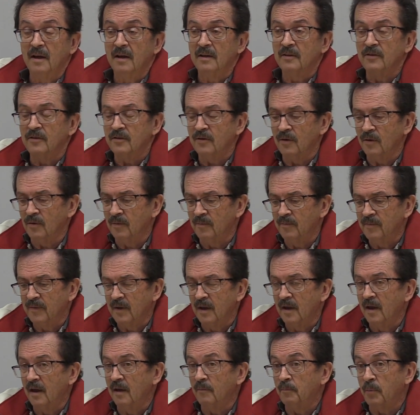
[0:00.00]
So
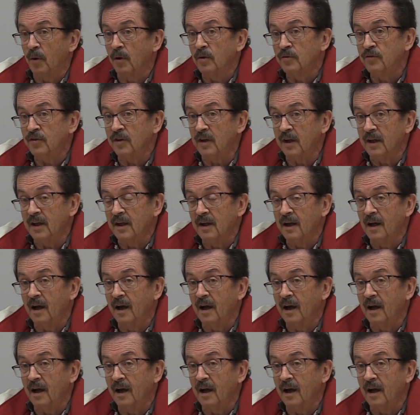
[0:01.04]
personally,